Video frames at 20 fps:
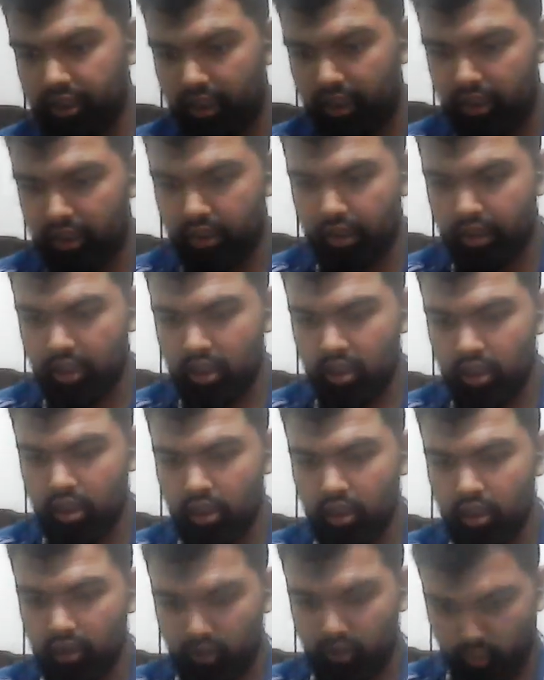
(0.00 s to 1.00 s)
and
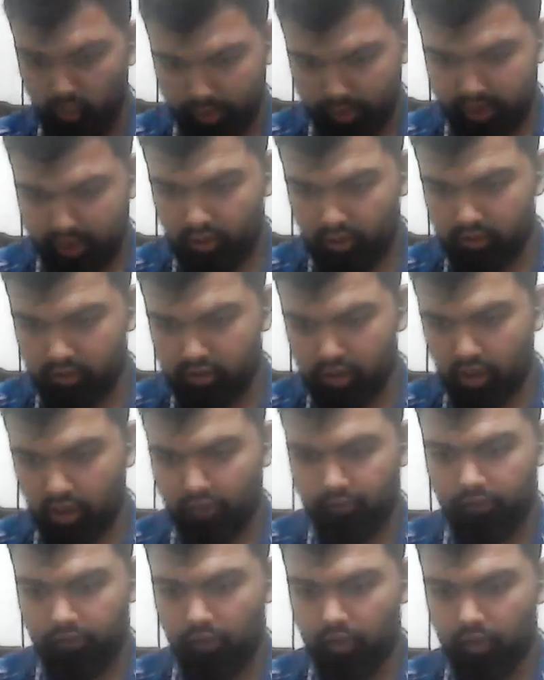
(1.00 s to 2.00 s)
we also
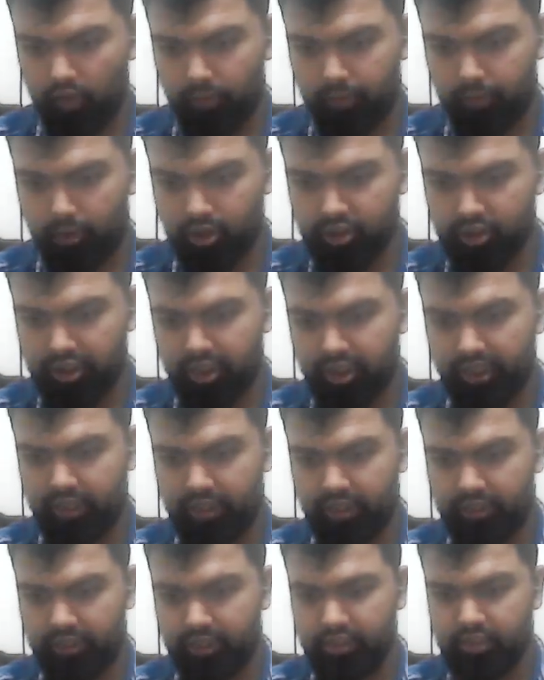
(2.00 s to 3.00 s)
are prostrating
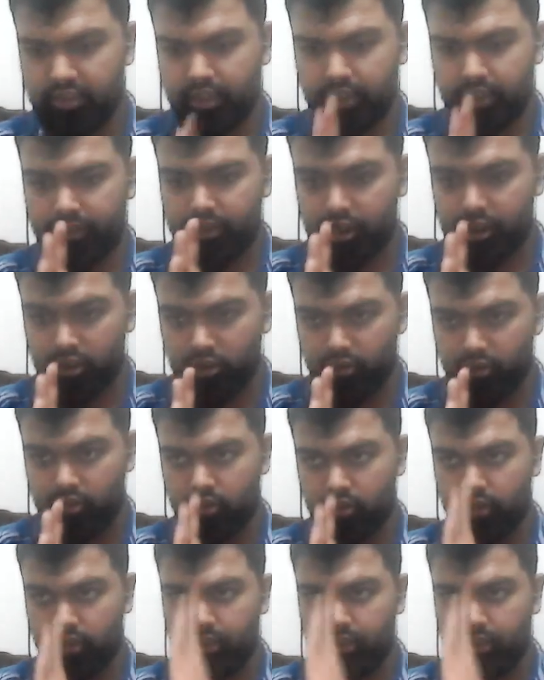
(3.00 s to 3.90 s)
in this direction. So